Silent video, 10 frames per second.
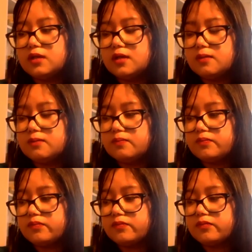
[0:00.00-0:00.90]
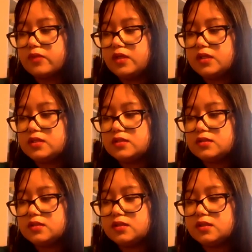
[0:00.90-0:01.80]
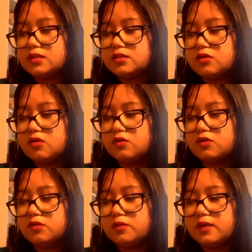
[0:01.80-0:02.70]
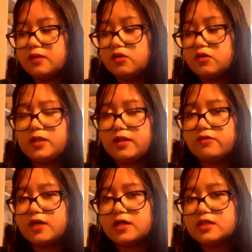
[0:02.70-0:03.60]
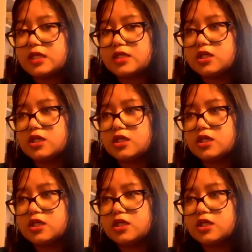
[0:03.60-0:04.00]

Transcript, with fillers: Um, it's it's the whole global global health architecture,